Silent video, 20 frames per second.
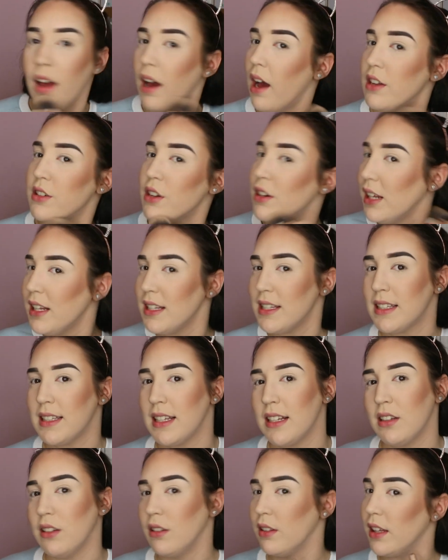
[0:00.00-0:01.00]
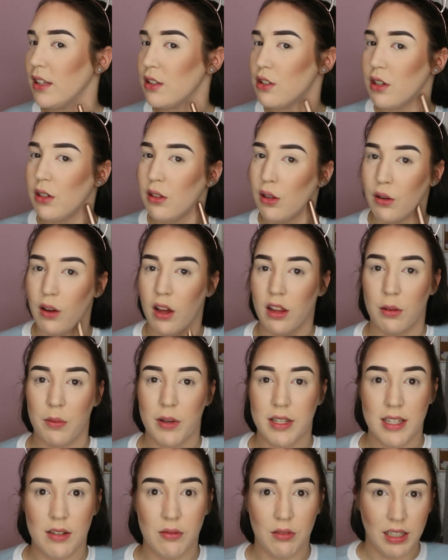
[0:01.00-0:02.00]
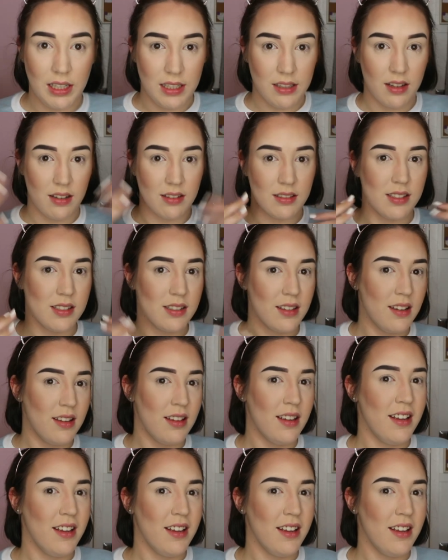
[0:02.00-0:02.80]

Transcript: I don't need it sitting on there too long, otherwise it really does